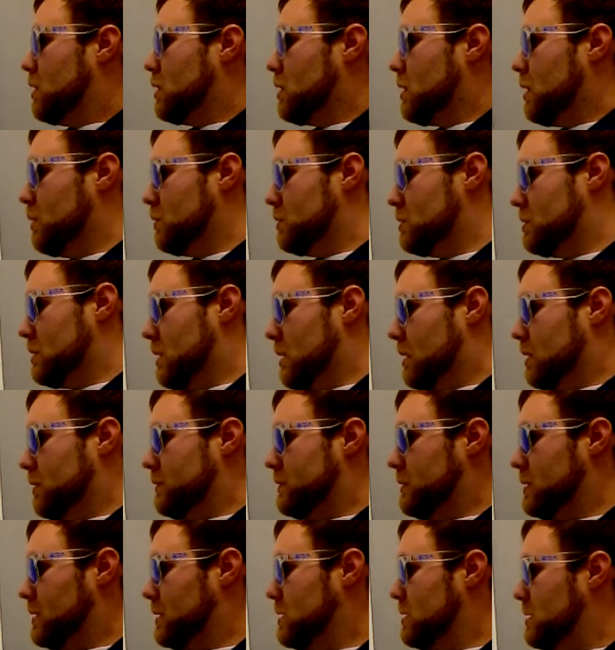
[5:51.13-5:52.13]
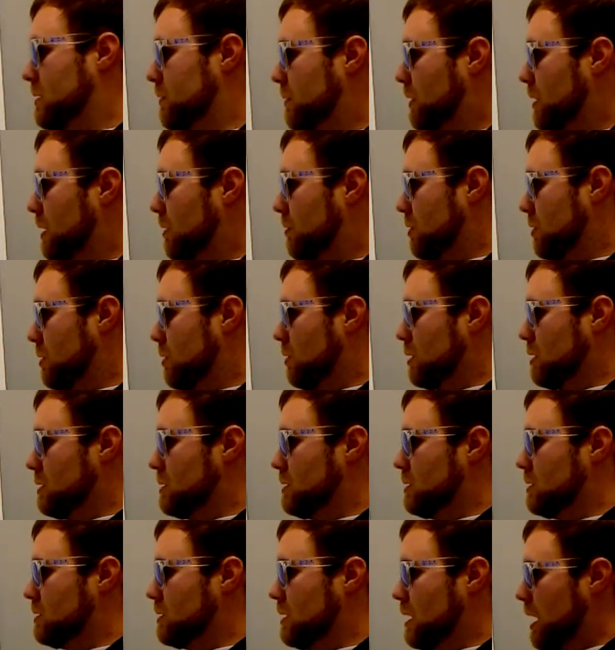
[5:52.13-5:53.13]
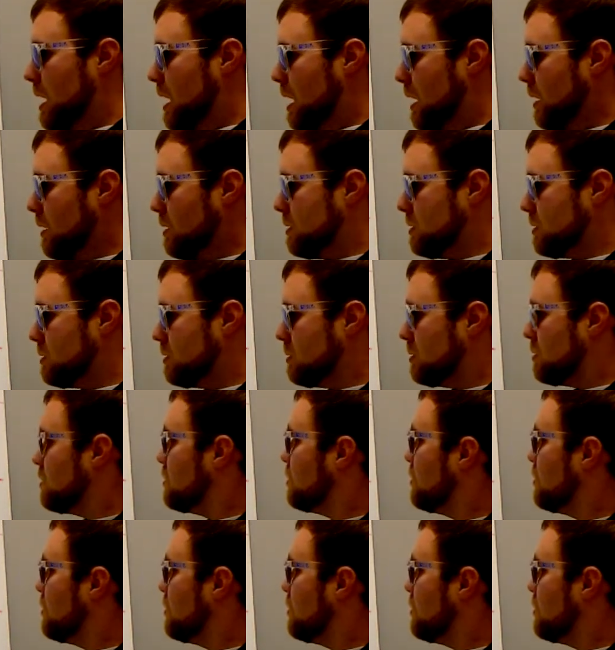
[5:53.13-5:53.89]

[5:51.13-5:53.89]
Cosine of 65 degrees is x,